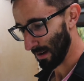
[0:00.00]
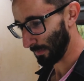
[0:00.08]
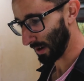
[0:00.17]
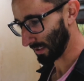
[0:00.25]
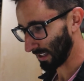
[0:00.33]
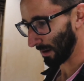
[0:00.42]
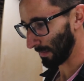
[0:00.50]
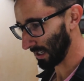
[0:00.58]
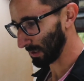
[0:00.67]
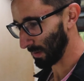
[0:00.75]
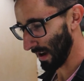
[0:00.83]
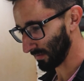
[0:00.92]
But that
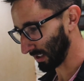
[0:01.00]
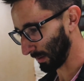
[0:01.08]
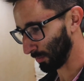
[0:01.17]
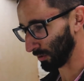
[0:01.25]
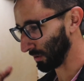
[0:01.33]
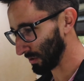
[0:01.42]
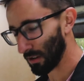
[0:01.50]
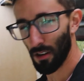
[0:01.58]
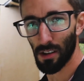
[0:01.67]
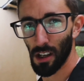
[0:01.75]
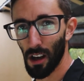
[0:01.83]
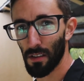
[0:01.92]
means we have to like produce it
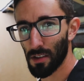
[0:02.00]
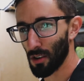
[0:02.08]
ourselves.